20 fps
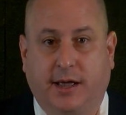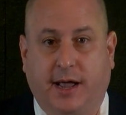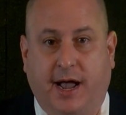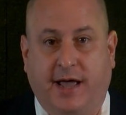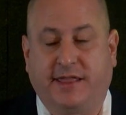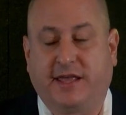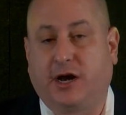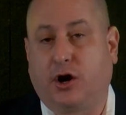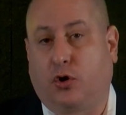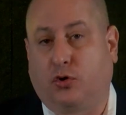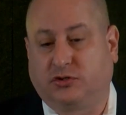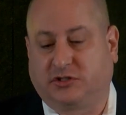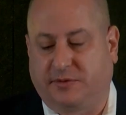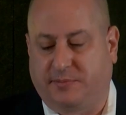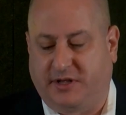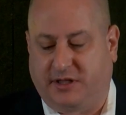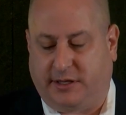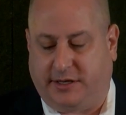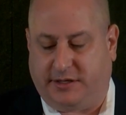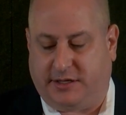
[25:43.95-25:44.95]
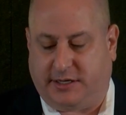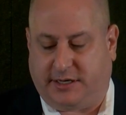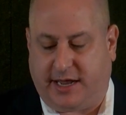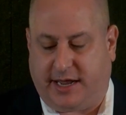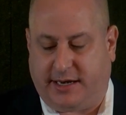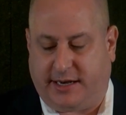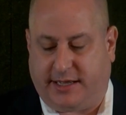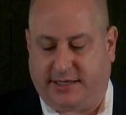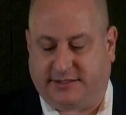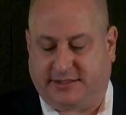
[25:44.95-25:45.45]
and then ultimately the
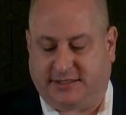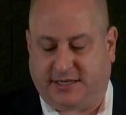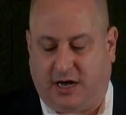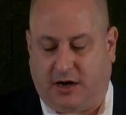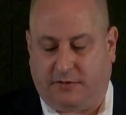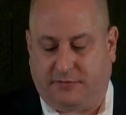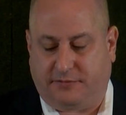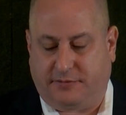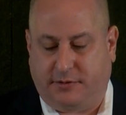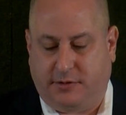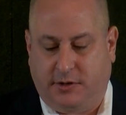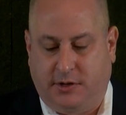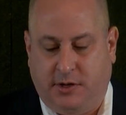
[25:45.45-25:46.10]
data itself.